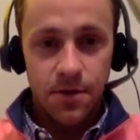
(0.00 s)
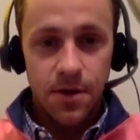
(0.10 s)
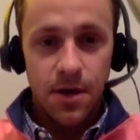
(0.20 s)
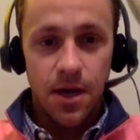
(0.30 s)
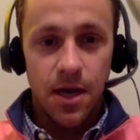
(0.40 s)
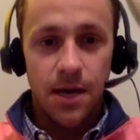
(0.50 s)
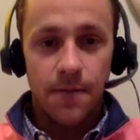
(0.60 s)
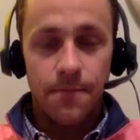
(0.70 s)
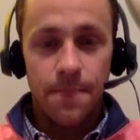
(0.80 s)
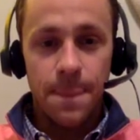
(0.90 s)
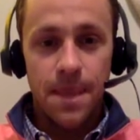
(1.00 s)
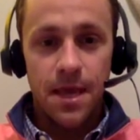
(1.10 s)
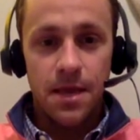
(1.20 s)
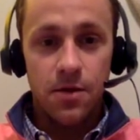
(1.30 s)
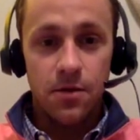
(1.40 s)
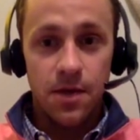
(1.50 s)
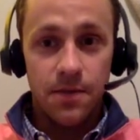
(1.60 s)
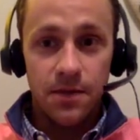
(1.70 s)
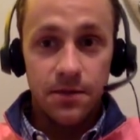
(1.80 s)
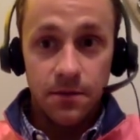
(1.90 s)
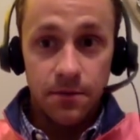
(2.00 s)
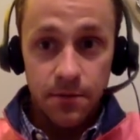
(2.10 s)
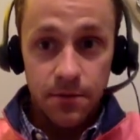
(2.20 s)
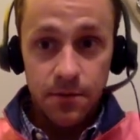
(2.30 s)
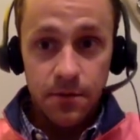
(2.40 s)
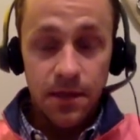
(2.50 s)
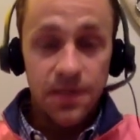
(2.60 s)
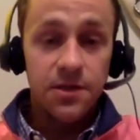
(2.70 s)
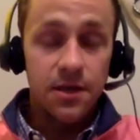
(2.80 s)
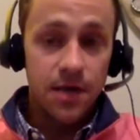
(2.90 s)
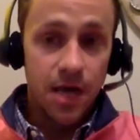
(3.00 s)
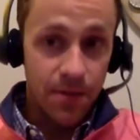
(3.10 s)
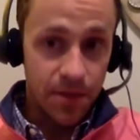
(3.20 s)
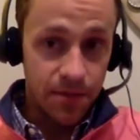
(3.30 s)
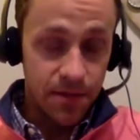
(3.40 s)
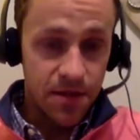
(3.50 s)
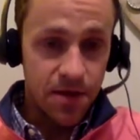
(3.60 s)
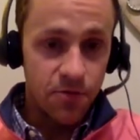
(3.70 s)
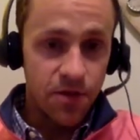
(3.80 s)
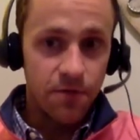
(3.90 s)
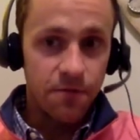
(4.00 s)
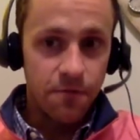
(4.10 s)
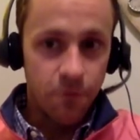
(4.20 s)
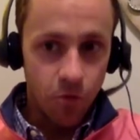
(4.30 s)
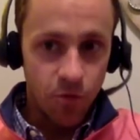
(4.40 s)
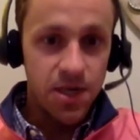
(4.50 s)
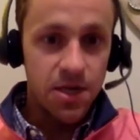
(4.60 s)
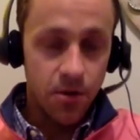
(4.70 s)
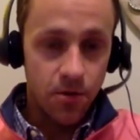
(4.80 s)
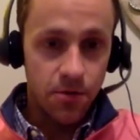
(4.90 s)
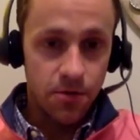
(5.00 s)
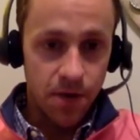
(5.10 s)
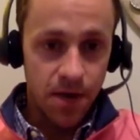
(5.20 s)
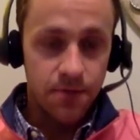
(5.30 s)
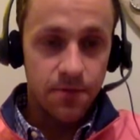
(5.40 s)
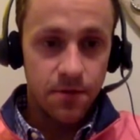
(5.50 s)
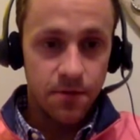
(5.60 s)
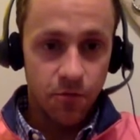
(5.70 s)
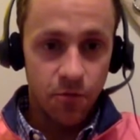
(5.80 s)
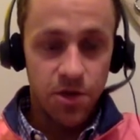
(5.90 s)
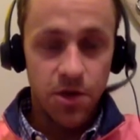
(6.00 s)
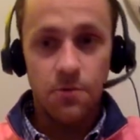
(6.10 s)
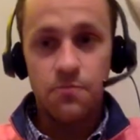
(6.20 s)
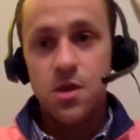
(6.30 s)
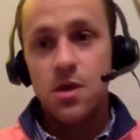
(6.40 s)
Um, right. You know, I mean, you know, at least common that are, that are firmly known, right? That are firmly known.